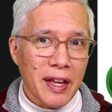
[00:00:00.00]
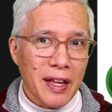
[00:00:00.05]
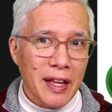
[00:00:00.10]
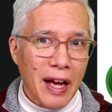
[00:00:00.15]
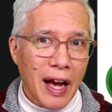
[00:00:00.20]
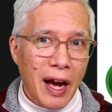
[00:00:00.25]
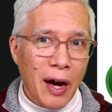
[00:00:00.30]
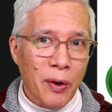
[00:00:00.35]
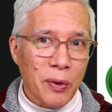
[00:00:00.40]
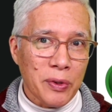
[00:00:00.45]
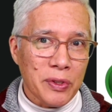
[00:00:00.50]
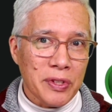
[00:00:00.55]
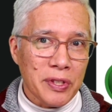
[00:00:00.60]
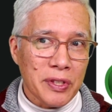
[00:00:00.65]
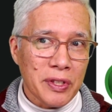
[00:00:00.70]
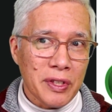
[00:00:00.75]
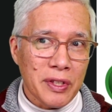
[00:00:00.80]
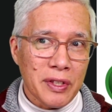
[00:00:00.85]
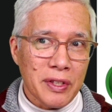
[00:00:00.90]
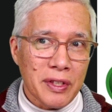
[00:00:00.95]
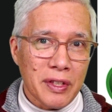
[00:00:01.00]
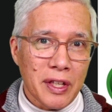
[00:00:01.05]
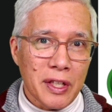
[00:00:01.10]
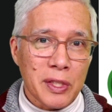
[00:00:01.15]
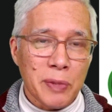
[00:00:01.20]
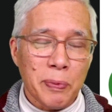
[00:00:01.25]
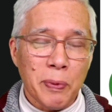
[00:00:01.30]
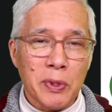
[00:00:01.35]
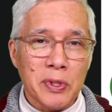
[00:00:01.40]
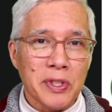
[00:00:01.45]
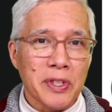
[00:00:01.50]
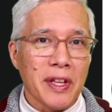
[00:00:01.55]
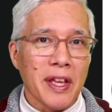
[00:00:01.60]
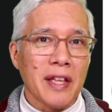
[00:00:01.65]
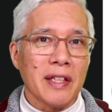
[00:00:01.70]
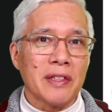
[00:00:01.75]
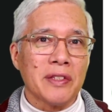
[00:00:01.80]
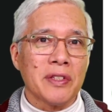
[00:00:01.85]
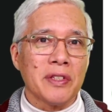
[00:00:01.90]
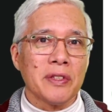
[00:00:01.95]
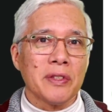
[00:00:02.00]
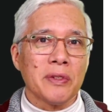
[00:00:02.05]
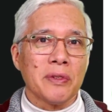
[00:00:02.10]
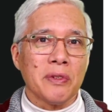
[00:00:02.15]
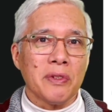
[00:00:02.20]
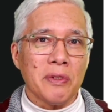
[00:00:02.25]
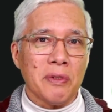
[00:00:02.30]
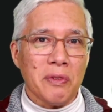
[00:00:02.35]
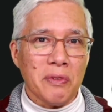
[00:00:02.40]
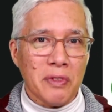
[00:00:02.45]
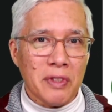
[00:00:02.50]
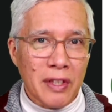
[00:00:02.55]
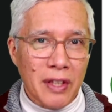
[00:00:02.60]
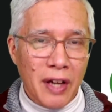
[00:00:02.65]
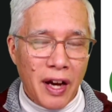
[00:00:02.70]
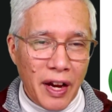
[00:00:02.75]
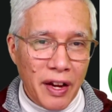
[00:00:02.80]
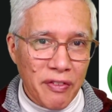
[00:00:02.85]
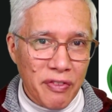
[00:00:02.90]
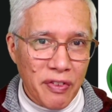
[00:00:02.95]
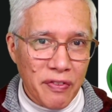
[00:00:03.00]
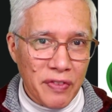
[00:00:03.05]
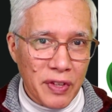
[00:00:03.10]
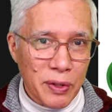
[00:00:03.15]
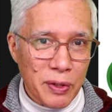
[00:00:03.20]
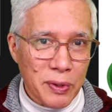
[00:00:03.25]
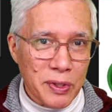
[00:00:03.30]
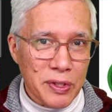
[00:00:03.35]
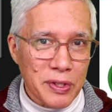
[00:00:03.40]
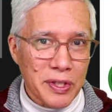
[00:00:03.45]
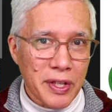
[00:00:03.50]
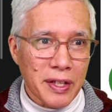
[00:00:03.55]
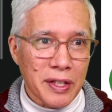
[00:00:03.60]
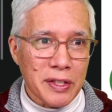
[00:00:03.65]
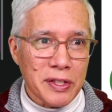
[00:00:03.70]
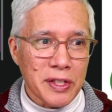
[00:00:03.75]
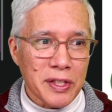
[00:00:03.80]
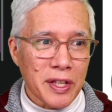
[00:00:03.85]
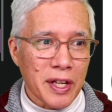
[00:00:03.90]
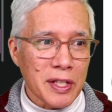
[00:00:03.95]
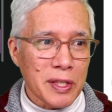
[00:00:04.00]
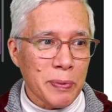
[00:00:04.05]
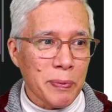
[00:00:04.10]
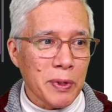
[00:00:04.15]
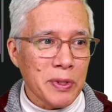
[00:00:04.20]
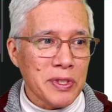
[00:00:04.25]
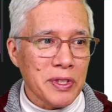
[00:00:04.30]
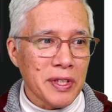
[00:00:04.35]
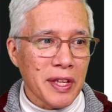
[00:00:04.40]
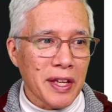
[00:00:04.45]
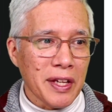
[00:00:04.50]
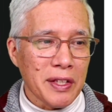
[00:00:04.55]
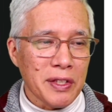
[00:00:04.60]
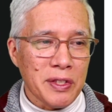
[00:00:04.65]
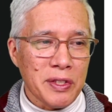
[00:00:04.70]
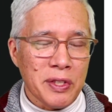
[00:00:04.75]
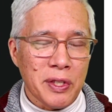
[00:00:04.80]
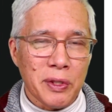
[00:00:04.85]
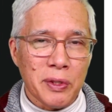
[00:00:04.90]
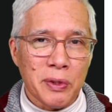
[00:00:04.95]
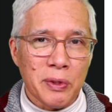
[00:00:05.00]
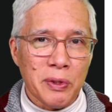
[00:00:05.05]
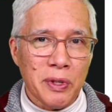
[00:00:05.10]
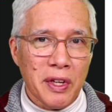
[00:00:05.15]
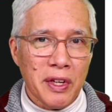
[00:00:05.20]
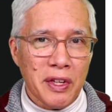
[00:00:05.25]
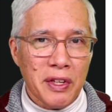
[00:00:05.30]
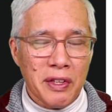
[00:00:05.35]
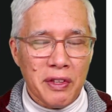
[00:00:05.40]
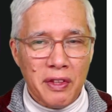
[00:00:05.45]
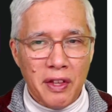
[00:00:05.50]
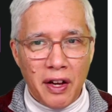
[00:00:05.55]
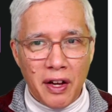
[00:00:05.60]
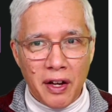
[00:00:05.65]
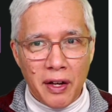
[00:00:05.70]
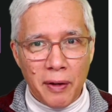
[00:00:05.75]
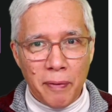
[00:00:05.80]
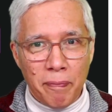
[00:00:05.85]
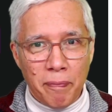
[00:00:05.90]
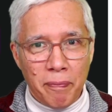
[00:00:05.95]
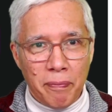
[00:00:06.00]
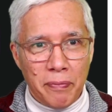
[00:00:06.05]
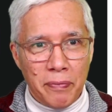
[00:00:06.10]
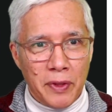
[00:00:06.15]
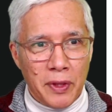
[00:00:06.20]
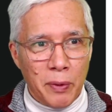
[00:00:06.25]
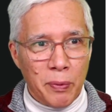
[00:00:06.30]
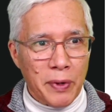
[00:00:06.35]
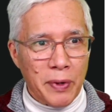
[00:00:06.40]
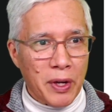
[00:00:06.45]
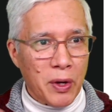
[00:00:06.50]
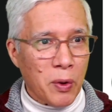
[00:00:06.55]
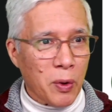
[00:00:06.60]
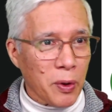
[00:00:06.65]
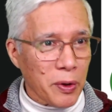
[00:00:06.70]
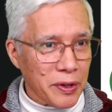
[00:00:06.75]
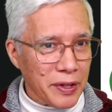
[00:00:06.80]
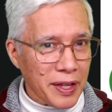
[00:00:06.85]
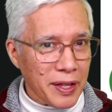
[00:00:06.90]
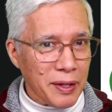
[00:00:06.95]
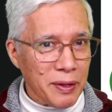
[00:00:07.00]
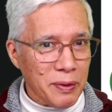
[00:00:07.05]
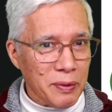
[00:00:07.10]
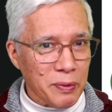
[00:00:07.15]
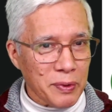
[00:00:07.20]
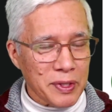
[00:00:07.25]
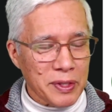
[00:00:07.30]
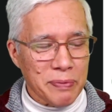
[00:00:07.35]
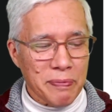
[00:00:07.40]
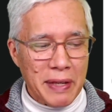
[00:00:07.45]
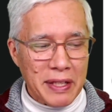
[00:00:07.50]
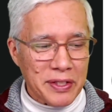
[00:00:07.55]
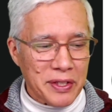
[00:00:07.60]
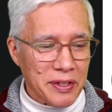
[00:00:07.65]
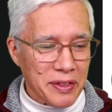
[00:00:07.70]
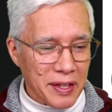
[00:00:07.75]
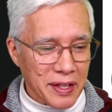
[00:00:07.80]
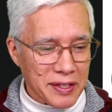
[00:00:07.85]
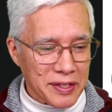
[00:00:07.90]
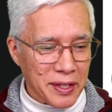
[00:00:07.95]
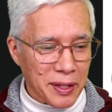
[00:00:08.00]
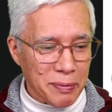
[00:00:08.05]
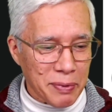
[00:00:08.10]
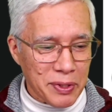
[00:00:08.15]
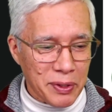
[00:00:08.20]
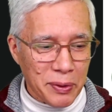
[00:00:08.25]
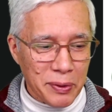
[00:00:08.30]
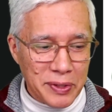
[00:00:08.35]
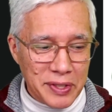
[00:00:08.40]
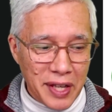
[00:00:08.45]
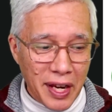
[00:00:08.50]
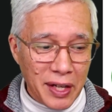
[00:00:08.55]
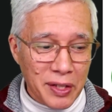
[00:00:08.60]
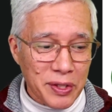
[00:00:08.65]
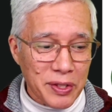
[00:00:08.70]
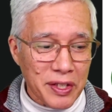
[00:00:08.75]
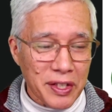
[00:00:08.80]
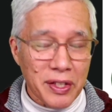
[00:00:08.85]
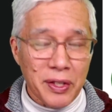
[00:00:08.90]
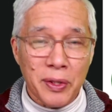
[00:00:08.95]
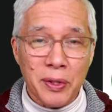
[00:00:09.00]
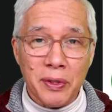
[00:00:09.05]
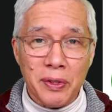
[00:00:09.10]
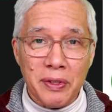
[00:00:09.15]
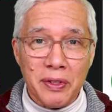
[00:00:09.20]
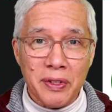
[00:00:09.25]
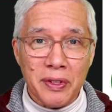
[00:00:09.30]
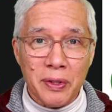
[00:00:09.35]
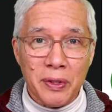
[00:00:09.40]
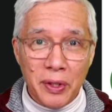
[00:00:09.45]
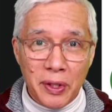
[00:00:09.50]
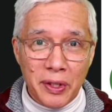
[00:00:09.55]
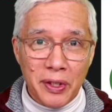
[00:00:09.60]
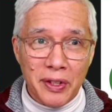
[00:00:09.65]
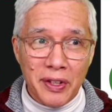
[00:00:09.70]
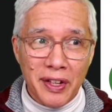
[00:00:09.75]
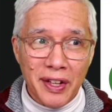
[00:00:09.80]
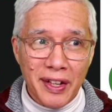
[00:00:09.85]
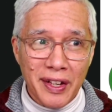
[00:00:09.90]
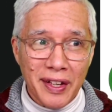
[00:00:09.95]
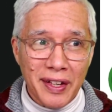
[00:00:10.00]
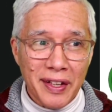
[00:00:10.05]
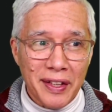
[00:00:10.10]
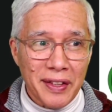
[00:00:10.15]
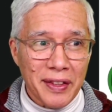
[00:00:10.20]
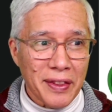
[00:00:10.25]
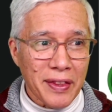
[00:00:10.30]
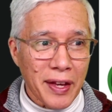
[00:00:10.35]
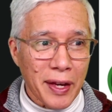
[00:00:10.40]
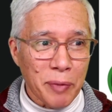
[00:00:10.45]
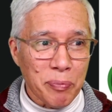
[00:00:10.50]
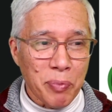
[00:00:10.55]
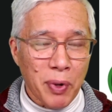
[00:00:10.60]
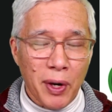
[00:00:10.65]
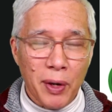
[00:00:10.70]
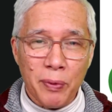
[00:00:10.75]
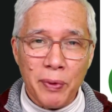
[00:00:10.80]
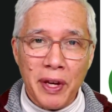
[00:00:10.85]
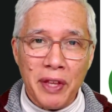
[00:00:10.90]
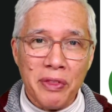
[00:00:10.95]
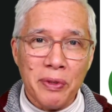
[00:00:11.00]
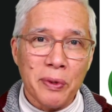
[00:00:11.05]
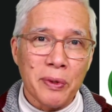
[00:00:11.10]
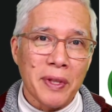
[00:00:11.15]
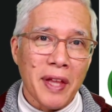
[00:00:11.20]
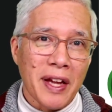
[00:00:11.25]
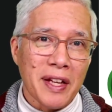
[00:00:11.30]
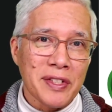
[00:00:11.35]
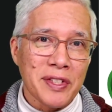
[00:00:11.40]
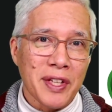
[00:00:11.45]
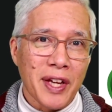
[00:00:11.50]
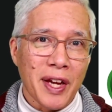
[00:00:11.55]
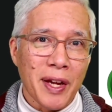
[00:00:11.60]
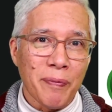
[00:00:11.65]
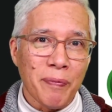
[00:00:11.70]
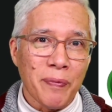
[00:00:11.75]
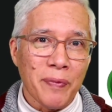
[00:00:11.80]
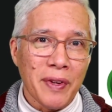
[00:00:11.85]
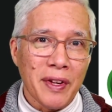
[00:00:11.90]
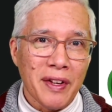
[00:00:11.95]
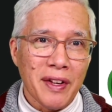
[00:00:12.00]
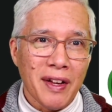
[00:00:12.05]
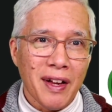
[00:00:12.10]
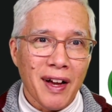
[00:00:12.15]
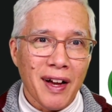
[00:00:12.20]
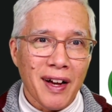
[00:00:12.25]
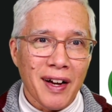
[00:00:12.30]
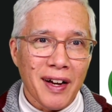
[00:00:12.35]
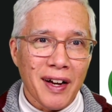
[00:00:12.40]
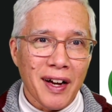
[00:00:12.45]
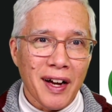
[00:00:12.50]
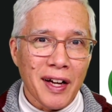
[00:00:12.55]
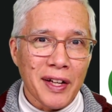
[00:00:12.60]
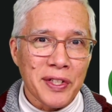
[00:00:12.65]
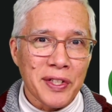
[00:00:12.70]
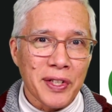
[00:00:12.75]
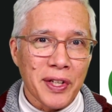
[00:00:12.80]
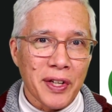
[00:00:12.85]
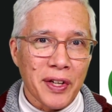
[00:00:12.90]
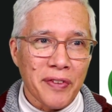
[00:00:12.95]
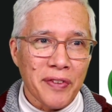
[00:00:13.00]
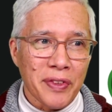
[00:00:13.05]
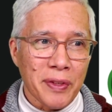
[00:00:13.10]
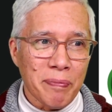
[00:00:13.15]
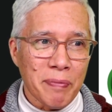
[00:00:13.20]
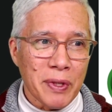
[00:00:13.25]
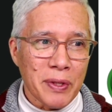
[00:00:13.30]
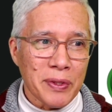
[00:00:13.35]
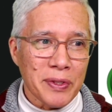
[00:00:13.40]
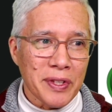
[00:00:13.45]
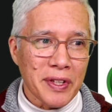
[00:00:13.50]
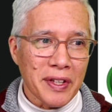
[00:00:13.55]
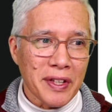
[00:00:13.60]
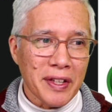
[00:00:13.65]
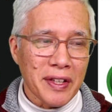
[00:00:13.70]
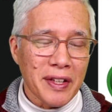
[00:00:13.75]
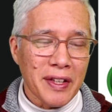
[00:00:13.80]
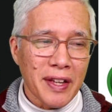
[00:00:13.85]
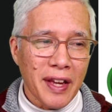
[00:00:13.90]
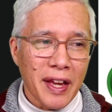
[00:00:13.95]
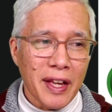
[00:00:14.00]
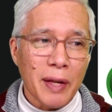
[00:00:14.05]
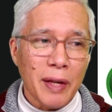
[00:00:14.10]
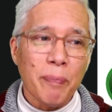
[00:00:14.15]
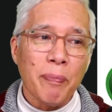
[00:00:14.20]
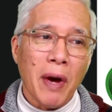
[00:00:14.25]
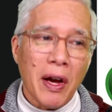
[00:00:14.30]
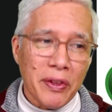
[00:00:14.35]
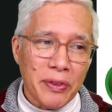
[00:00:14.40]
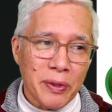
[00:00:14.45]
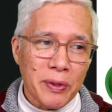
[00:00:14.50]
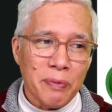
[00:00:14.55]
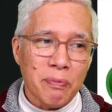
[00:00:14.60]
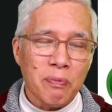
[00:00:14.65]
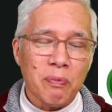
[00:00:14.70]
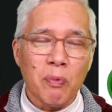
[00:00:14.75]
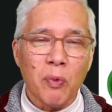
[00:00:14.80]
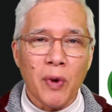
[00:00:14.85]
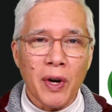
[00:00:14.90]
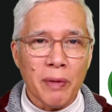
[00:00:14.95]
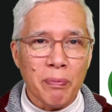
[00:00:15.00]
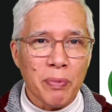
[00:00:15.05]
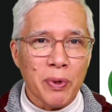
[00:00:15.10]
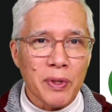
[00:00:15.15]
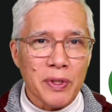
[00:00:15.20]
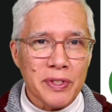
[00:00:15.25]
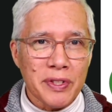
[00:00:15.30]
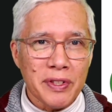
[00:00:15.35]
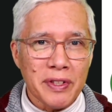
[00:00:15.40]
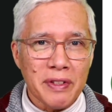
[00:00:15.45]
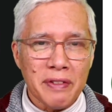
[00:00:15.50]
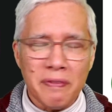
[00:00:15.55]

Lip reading: out. It's supposed to get to live viewers, and it's not supposed to get to the recording, which messed things up. So it was actually good that partway through last time I shut off the music, and it bothered one person.